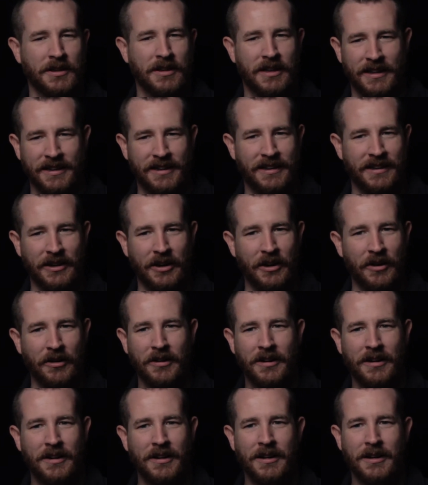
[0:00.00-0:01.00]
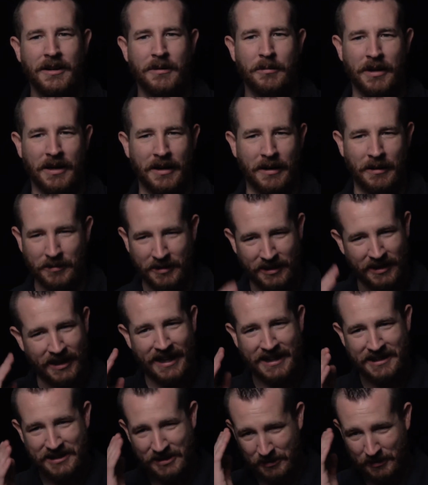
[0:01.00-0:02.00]
And like, you know? But right. I'm
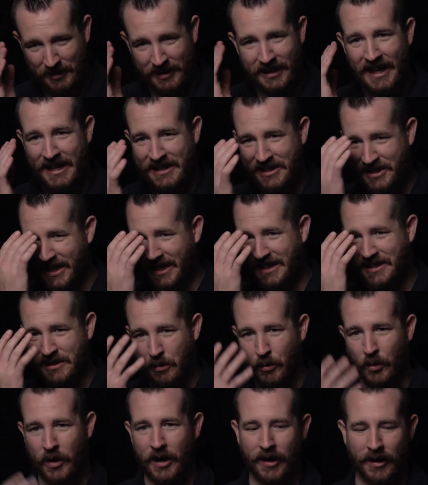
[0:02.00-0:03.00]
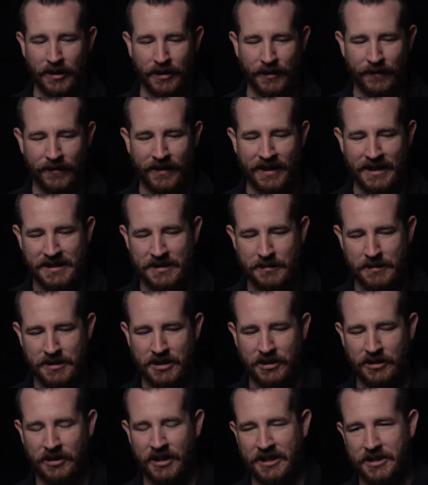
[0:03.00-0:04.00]
glad she had some wear on her face. I mean, yeah.
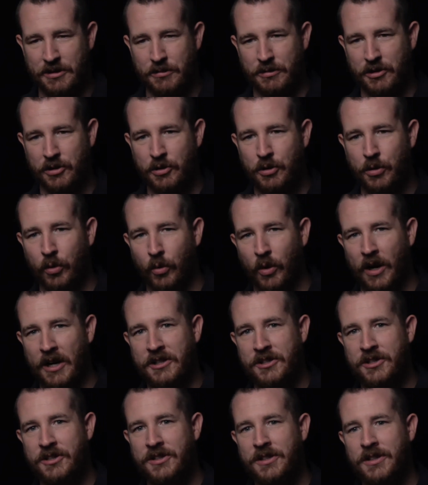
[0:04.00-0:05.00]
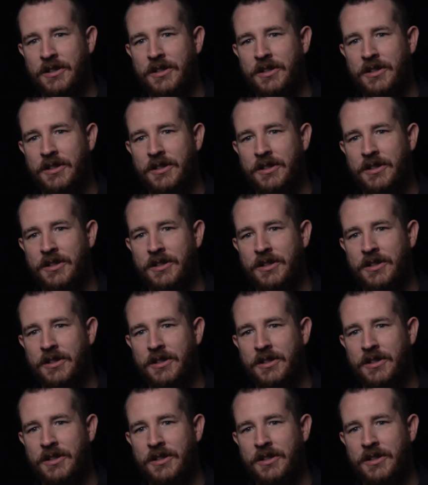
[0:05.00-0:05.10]
She looked like she was crushed.